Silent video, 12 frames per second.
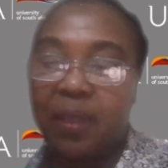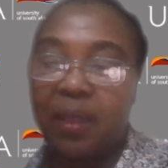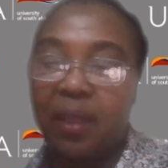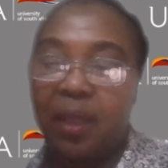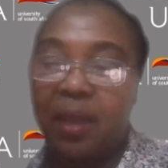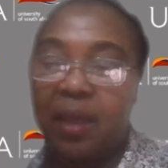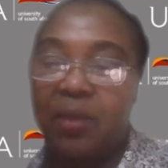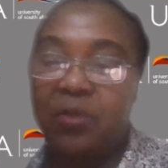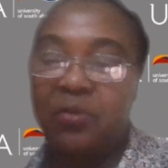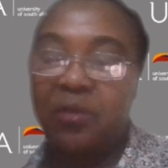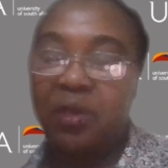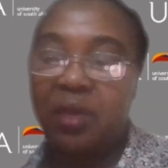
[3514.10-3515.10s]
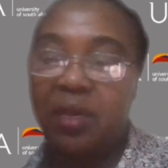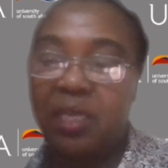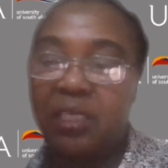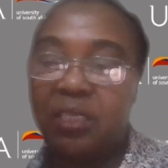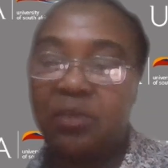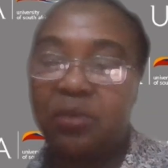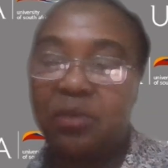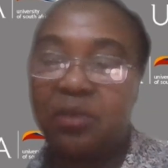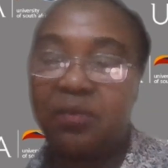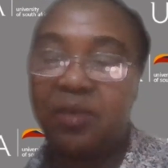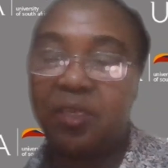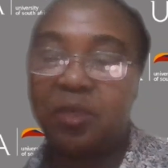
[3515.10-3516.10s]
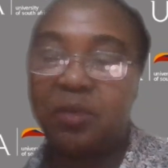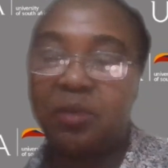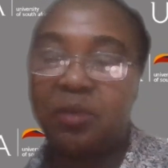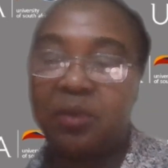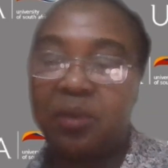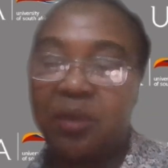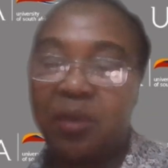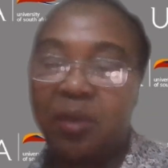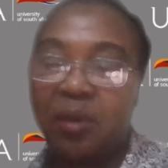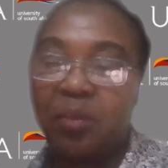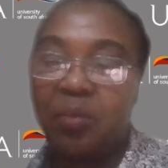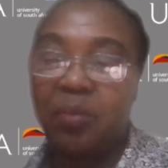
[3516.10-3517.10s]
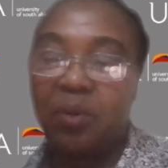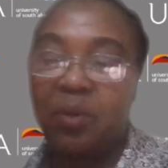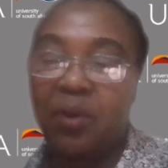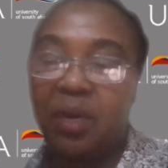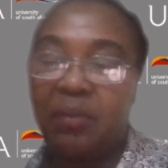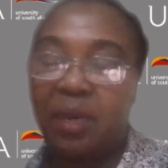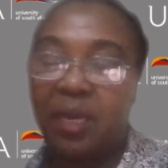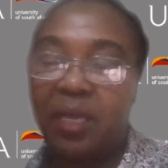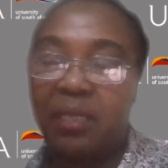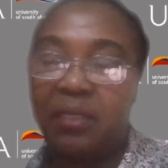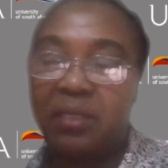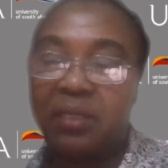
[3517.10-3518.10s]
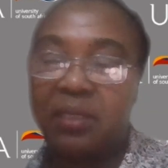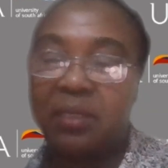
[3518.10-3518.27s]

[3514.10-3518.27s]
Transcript: Can I use in relation to Divert's program rates?